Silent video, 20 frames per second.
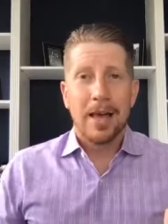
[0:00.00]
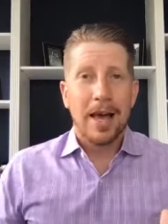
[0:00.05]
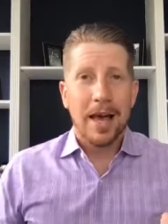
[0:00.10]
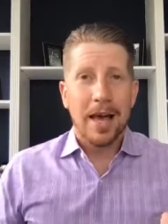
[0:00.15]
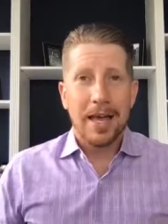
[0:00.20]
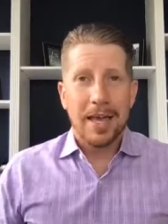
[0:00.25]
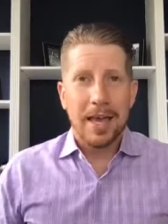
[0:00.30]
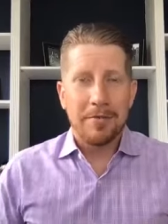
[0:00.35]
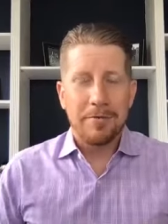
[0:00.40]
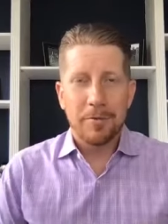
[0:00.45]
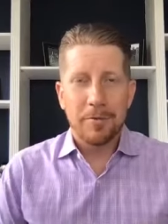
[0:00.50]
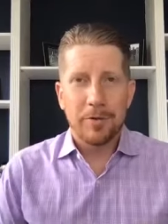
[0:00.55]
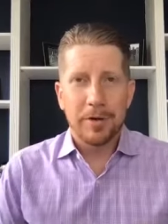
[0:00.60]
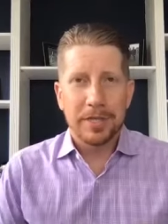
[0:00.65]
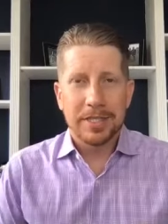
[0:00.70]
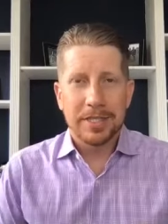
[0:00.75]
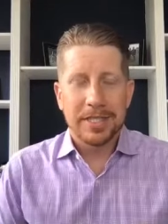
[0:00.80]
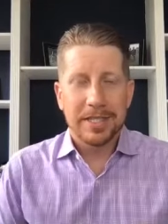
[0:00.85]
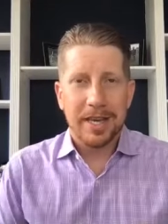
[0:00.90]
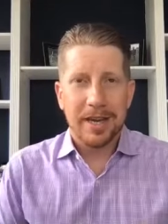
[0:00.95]
Hi,
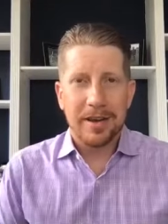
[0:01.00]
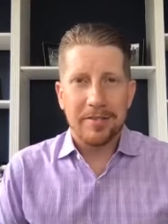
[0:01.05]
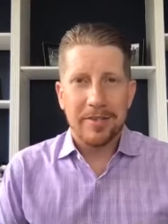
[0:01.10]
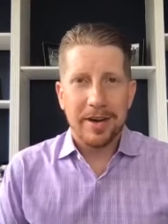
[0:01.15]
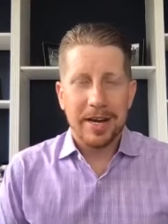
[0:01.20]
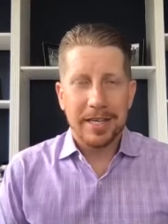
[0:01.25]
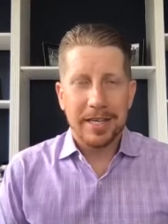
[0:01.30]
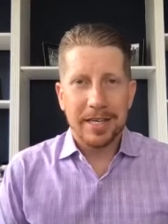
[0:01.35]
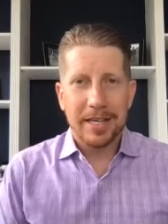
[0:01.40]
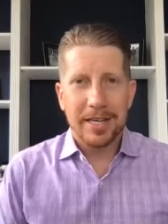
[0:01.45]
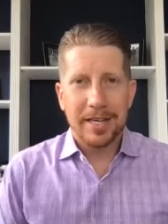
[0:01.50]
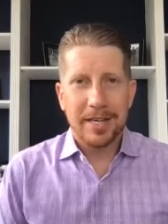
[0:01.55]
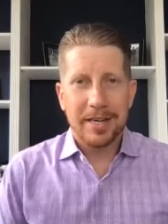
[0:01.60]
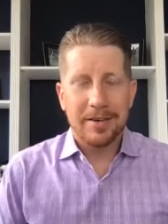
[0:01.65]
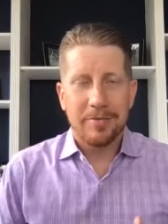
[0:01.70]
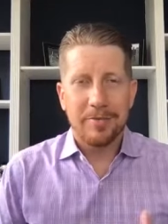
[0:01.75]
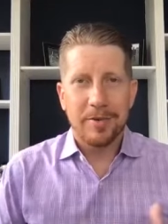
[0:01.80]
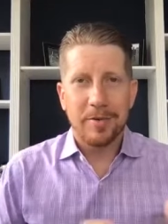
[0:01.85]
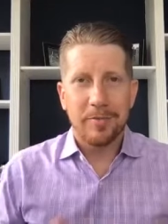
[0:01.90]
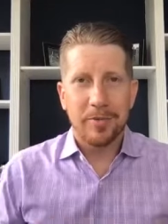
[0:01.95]
everyone. Scott
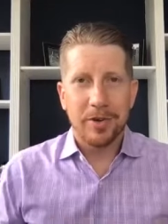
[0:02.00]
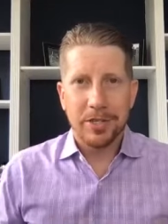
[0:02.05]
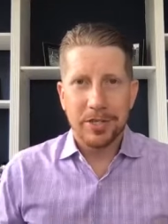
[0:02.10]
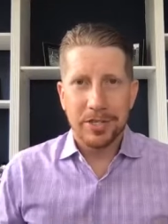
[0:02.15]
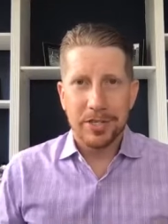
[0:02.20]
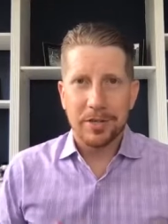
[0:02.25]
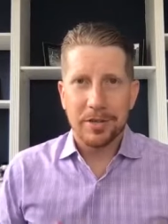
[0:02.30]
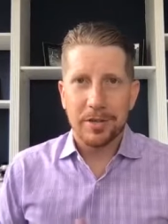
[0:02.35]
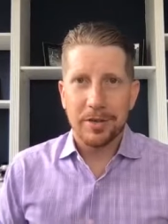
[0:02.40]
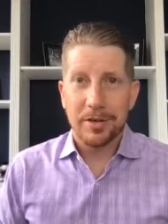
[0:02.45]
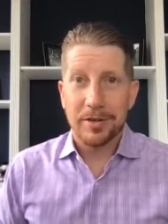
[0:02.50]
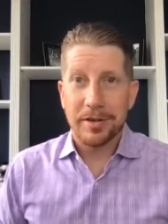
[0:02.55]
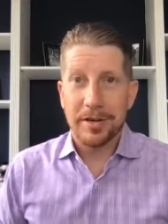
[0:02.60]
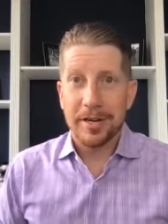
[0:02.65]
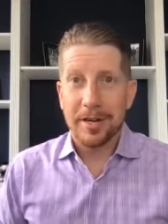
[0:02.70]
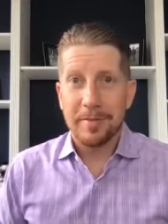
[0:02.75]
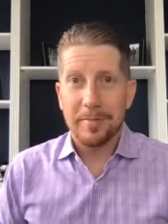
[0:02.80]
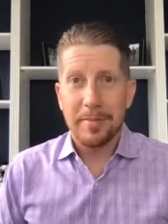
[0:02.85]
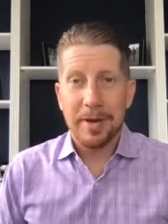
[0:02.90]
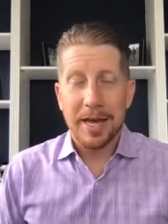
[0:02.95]
Rattigan from Functional Lawyer,
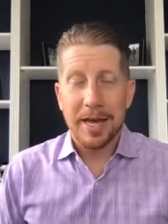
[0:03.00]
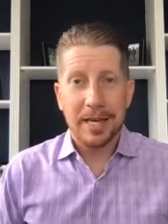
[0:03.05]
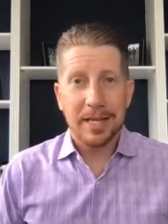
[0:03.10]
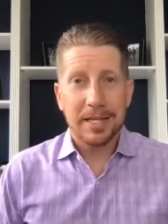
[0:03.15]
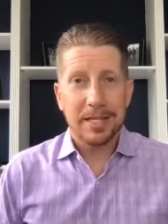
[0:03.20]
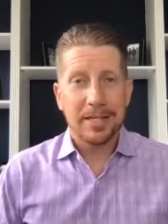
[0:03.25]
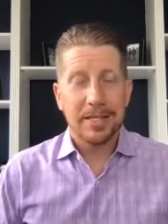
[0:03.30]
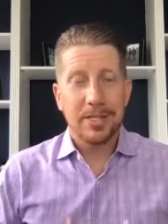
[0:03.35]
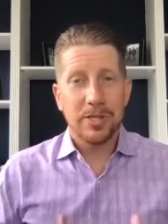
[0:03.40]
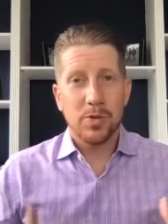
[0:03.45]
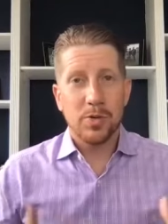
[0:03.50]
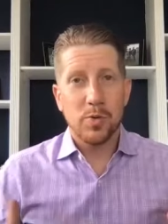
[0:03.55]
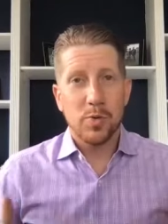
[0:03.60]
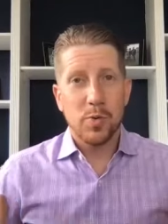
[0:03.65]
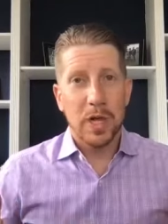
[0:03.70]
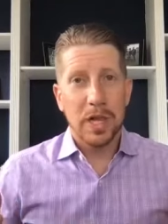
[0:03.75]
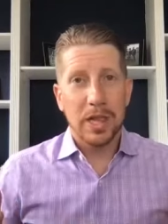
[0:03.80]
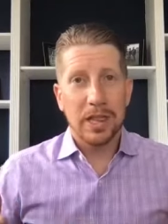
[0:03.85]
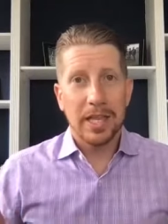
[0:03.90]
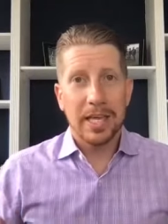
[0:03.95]
and I'm back
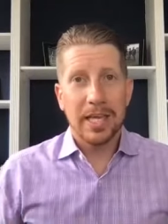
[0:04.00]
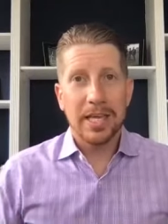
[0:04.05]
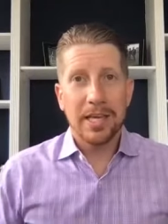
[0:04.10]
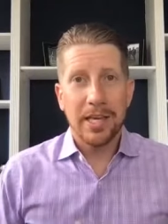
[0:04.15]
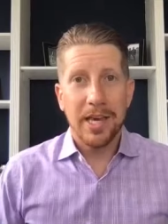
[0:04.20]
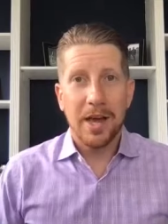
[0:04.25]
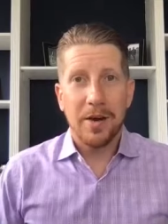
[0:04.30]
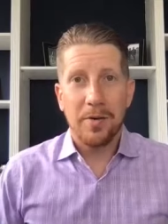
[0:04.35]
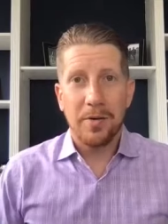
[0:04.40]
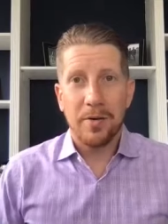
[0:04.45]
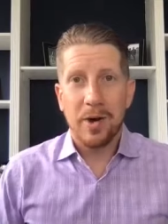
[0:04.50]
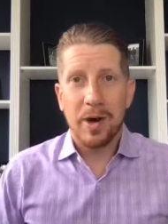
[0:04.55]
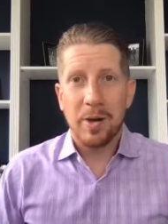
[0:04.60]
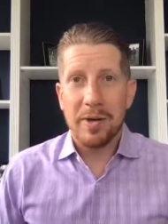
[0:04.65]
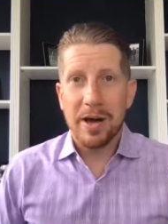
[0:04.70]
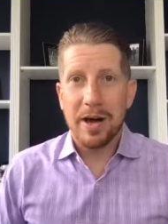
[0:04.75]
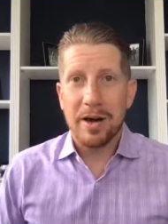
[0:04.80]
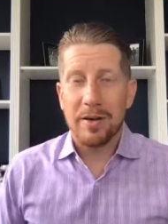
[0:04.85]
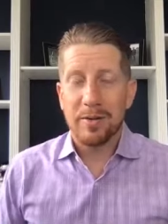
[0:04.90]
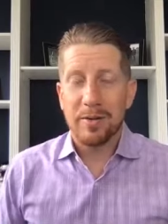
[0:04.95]
to let you know
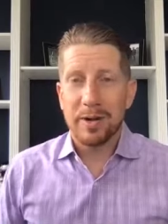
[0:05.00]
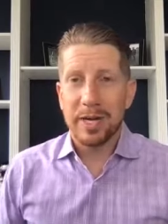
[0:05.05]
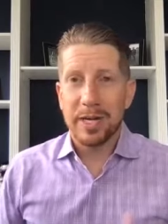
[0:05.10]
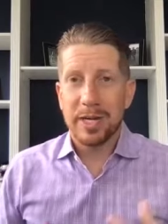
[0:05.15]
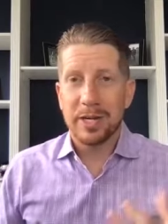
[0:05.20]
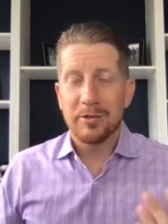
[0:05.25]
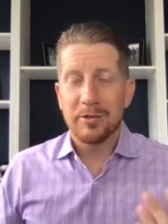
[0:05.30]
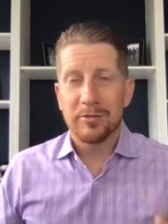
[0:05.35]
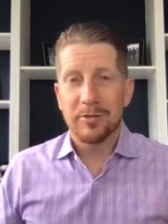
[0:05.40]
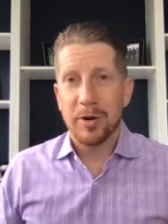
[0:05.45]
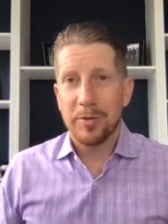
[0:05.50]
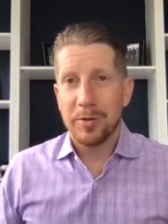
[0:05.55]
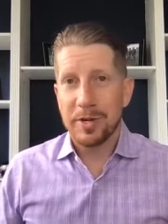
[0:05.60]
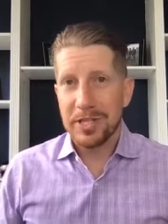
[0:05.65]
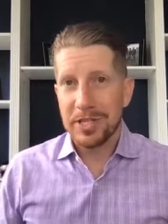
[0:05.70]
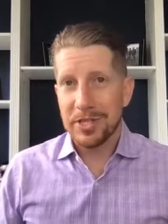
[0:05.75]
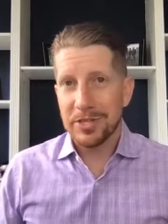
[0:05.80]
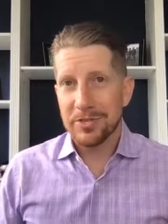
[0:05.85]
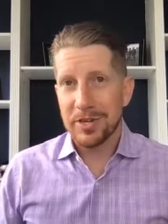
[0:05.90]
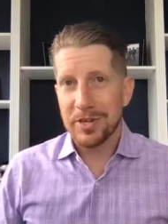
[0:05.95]
about a
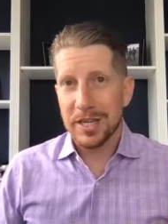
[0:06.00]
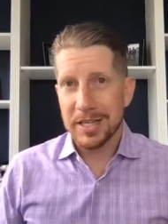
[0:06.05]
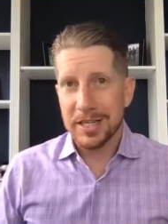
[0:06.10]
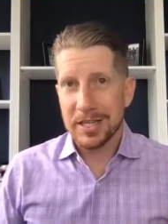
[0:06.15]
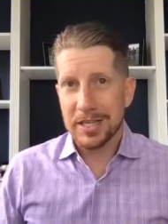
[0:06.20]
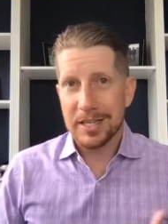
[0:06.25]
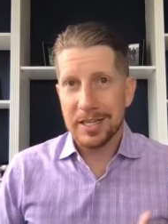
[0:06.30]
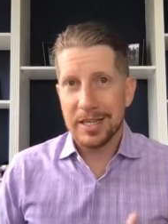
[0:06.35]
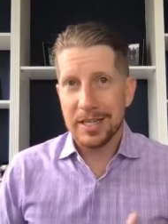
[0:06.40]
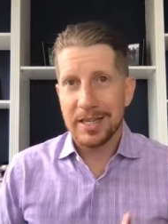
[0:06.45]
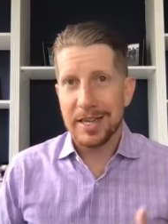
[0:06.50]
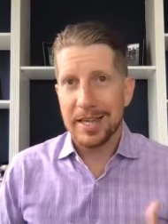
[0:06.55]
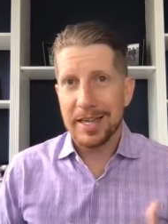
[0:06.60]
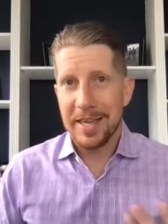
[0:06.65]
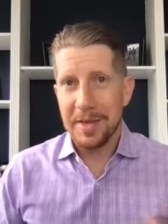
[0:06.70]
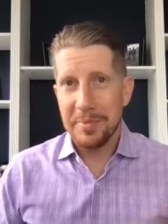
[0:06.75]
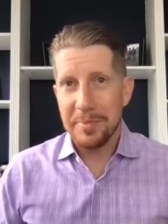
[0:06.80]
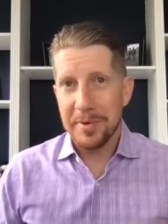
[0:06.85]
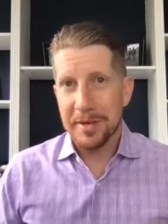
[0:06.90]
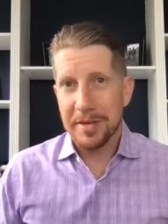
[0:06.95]
growing trend in
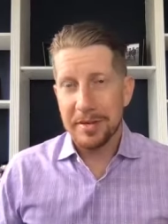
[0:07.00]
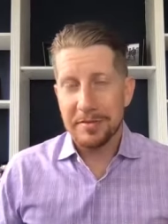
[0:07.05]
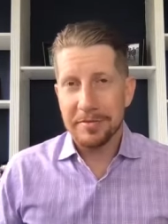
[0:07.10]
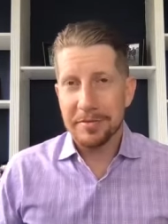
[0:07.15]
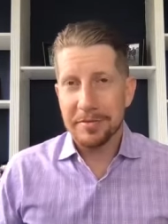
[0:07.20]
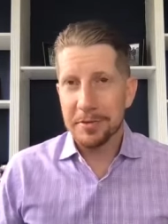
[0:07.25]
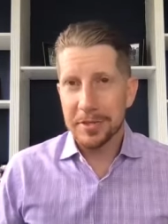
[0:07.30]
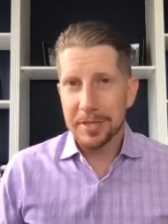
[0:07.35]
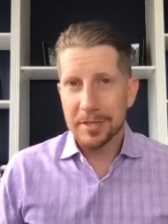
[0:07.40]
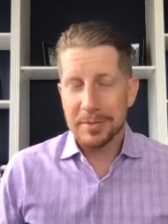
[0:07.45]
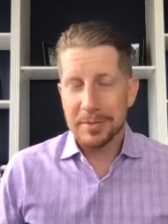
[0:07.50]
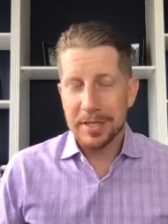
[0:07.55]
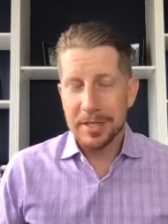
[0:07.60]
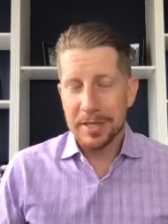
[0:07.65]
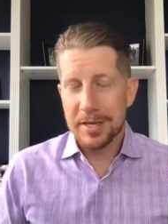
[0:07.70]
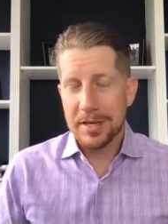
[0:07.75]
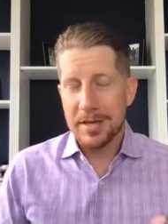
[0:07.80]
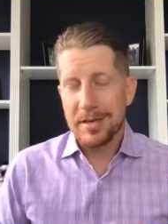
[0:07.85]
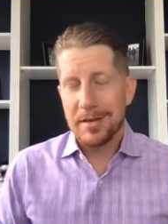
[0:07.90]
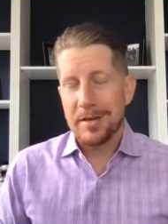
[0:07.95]
HIPAA enforcement
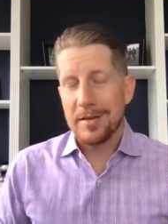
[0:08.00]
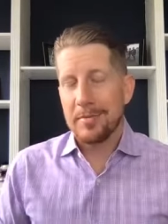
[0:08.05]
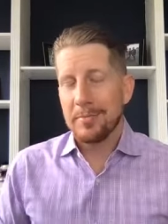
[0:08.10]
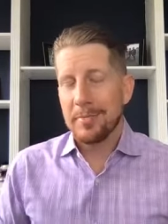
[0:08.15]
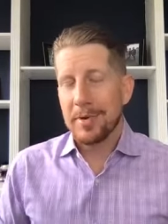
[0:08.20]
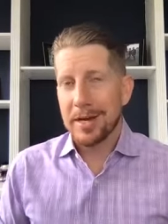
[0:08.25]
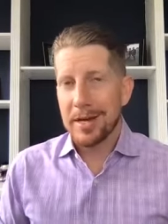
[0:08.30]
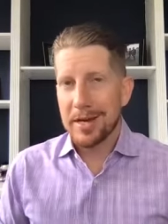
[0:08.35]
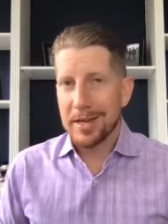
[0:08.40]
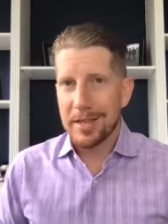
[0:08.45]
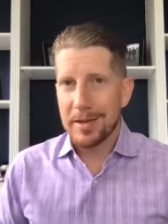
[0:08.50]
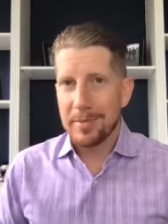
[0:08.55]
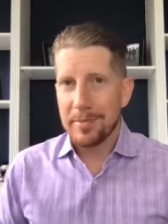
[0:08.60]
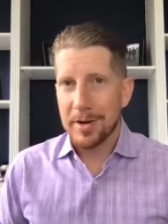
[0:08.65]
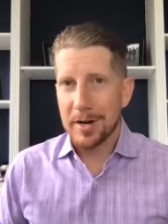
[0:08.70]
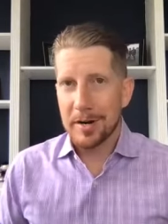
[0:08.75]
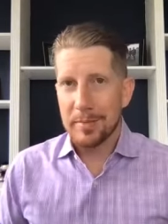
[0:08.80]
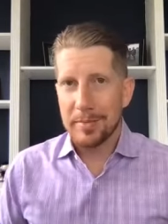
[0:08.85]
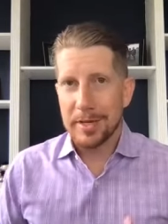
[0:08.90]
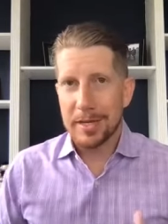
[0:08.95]
by the
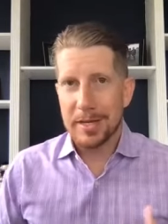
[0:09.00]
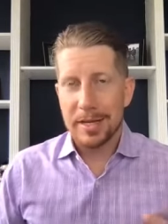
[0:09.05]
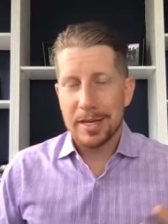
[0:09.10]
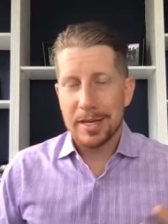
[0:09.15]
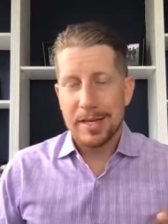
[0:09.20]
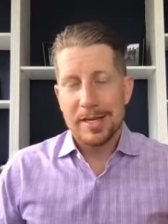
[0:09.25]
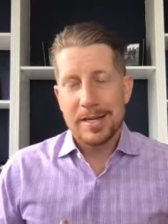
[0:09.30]
Department